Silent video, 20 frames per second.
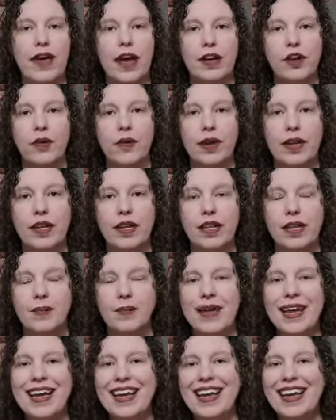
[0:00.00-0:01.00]
that
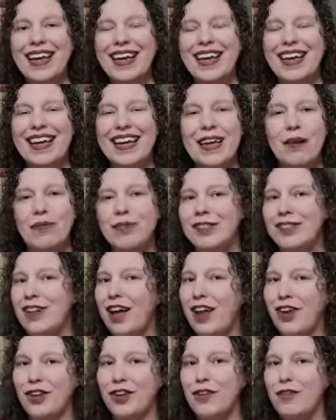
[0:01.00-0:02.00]
curriculum. It was
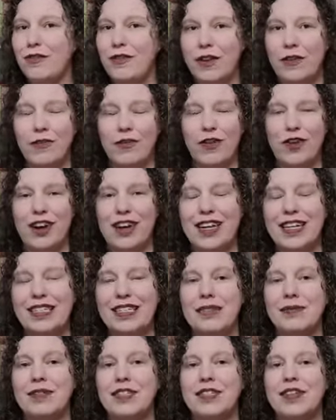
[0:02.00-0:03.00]
not a good fit for
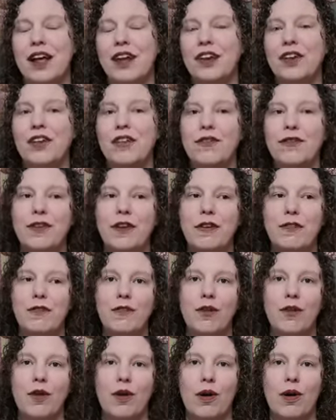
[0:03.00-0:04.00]
us. It was not a good fit
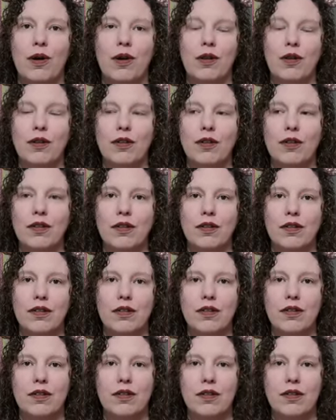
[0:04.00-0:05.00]
for
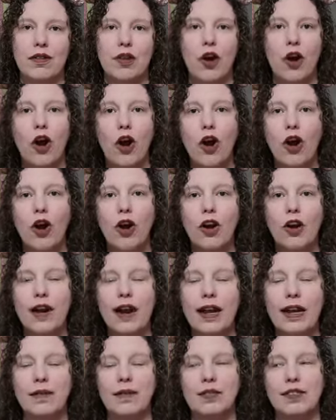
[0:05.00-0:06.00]
her
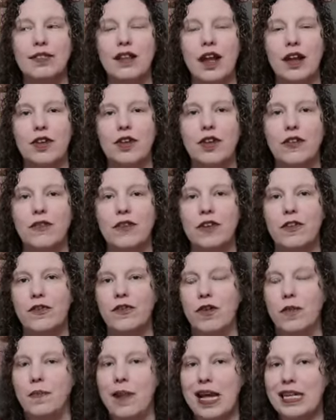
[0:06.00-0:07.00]
and it was not a good fit
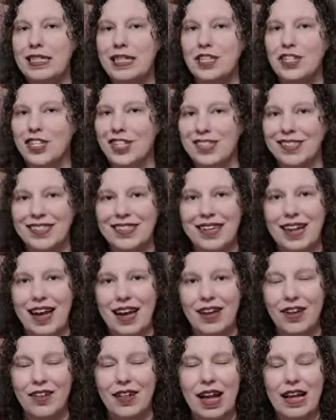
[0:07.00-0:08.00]
for my teaching style.